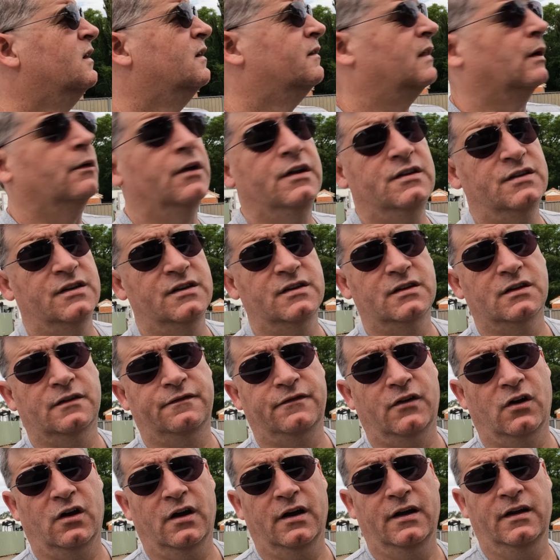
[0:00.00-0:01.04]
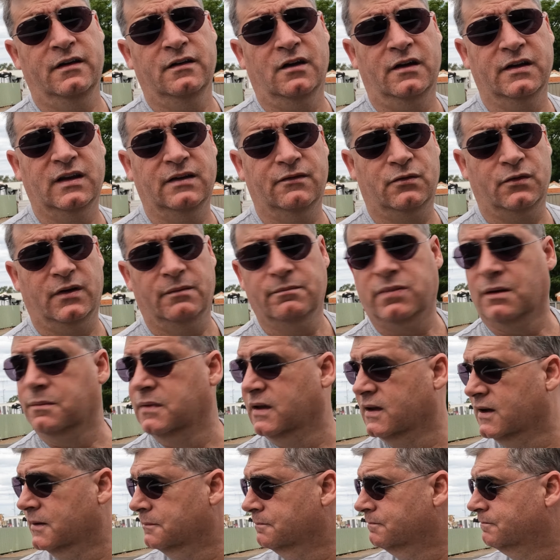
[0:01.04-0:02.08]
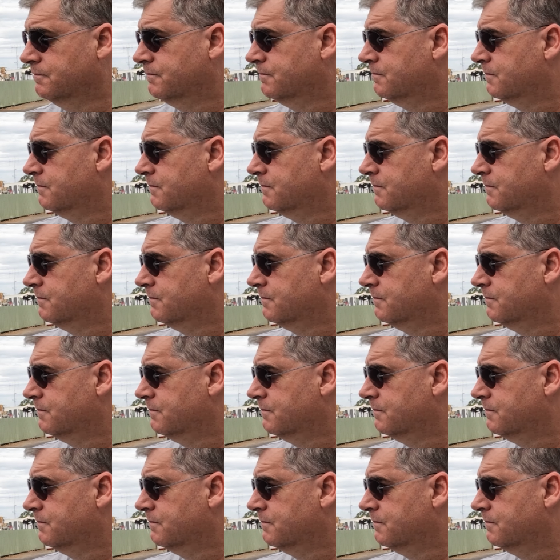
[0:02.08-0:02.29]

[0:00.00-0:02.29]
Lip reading: though it is easy to find, I give one probably, I